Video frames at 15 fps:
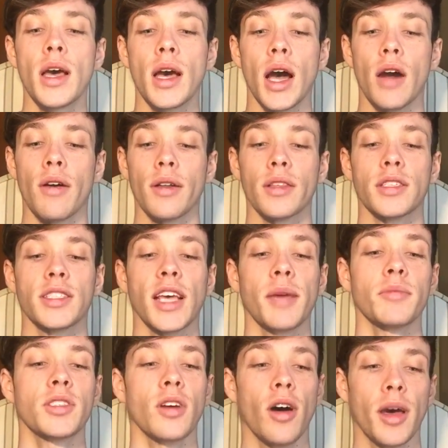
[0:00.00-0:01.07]
Around the same
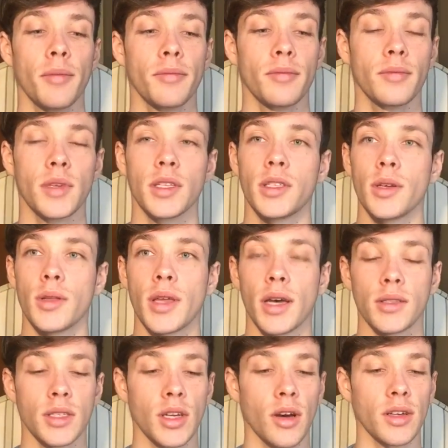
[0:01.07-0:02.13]
time, in
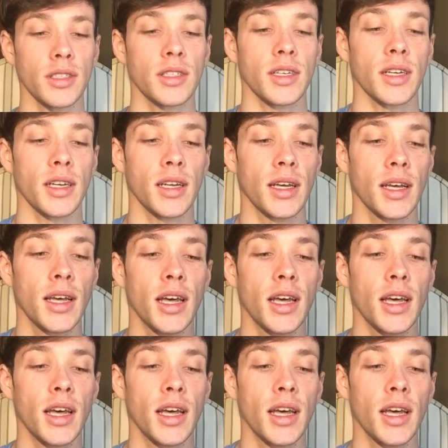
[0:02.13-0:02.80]
2019,